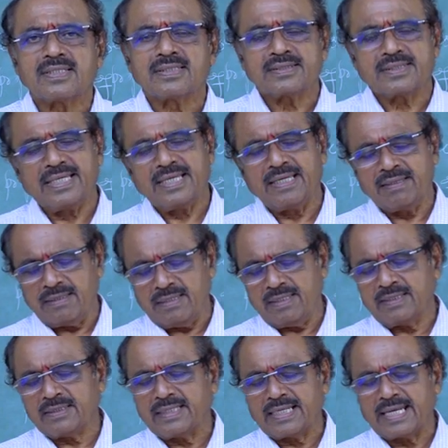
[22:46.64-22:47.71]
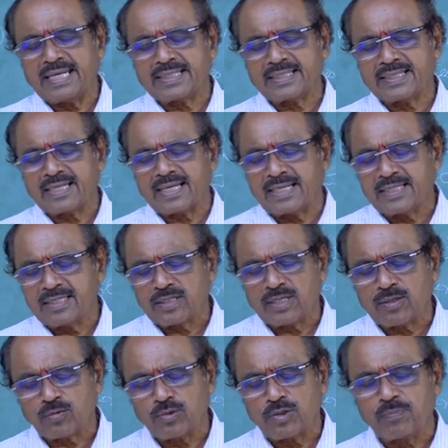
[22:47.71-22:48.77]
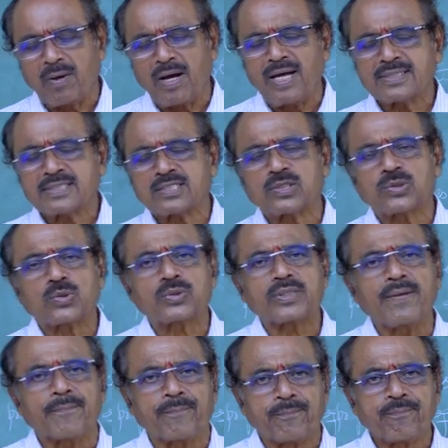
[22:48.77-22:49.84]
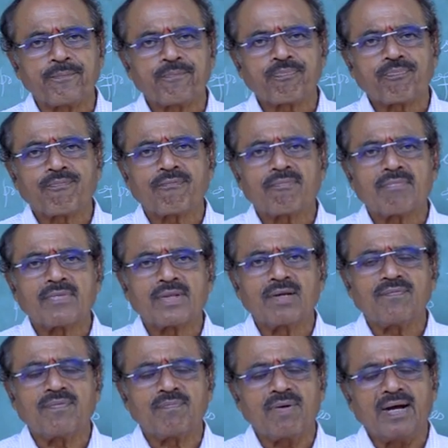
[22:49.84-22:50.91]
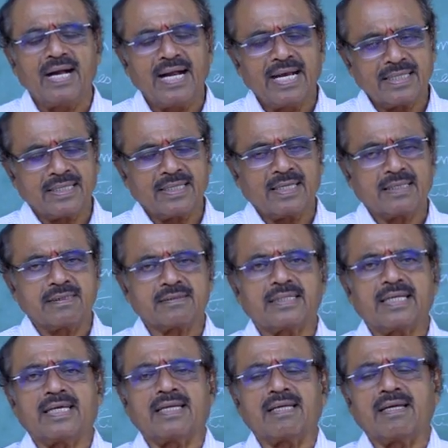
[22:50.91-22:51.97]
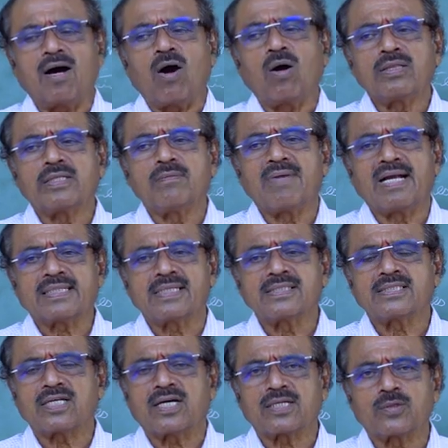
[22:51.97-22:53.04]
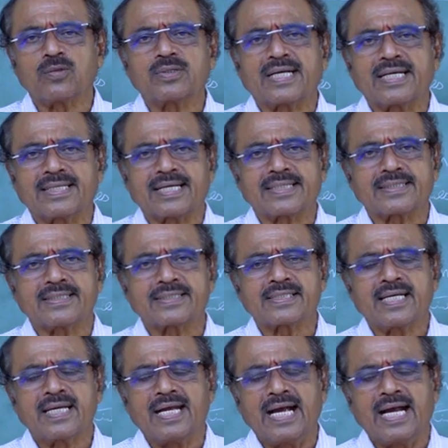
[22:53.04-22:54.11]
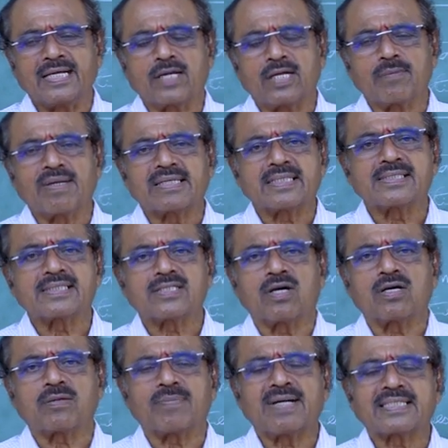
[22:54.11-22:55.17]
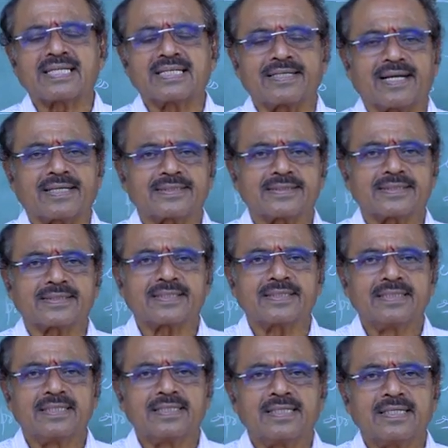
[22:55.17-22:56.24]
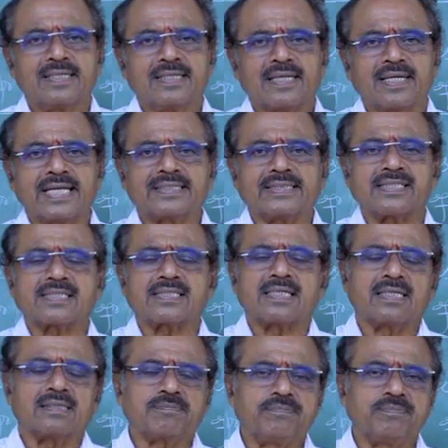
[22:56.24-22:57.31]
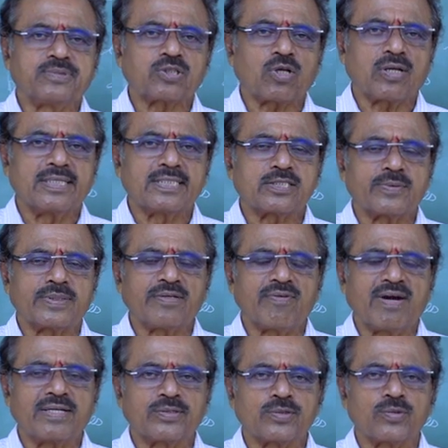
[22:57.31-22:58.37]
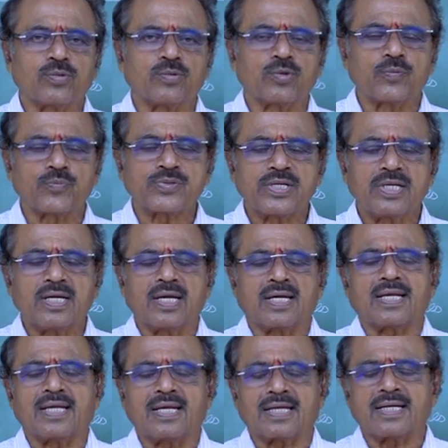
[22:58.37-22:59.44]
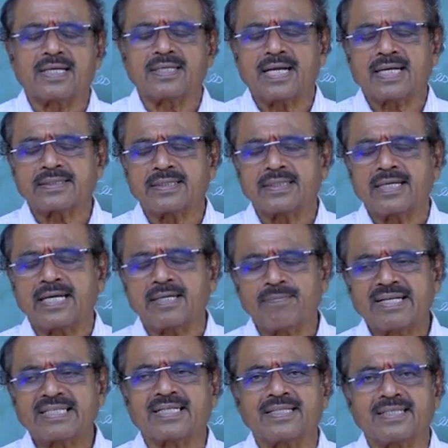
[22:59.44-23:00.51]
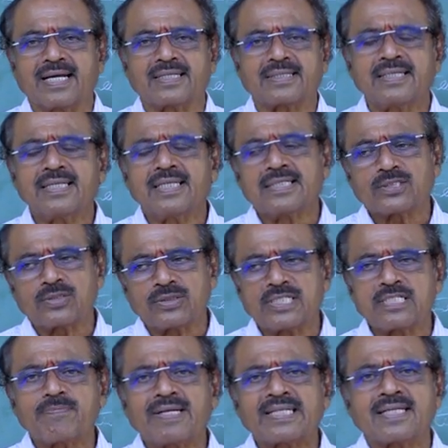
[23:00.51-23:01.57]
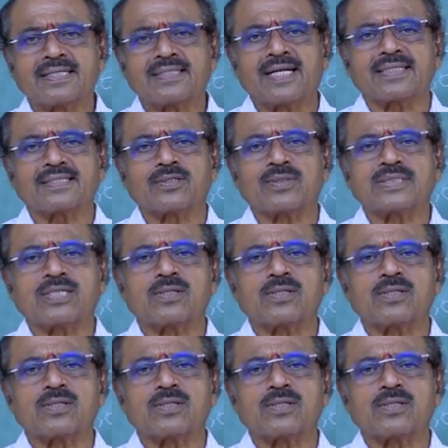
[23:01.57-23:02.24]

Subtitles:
The electric current could be passed through them, and all the metals are good conductors and non-metals are bad conductors. Like this, solids were divided 2 groups, conductor and bad conductor. So this bad conductor was